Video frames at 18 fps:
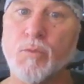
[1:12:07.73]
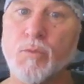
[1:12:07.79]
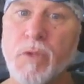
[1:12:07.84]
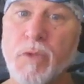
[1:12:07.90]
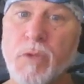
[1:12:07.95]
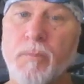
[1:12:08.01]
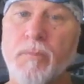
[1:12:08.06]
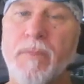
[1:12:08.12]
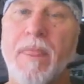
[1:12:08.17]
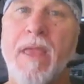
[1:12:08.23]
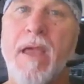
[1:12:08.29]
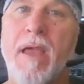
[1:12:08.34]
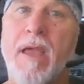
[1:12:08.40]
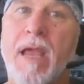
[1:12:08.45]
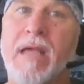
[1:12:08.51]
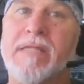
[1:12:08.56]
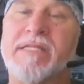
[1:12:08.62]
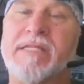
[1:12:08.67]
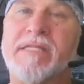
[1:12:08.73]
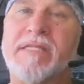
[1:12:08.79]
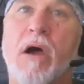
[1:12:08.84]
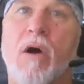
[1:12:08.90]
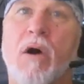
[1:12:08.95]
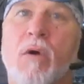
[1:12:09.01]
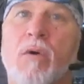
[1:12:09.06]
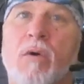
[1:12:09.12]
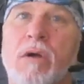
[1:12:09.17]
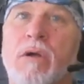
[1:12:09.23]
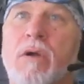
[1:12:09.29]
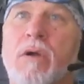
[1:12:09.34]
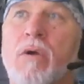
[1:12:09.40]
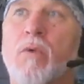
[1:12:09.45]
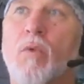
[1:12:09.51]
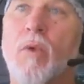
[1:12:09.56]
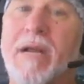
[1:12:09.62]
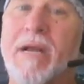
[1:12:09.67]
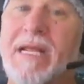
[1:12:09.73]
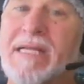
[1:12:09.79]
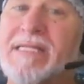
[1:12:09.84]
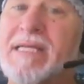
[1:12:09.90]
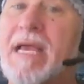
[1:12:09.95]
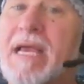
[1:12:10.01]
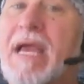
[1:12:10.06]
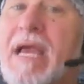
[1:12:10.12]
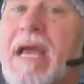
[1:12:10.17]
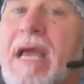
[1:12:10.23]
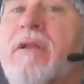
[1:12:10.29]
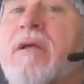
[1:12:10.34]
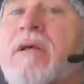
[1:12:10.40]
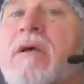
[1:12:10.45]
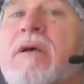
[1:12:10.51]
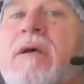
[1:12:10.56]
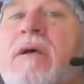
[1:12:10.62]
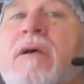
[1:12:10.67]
Yep. And so when he did,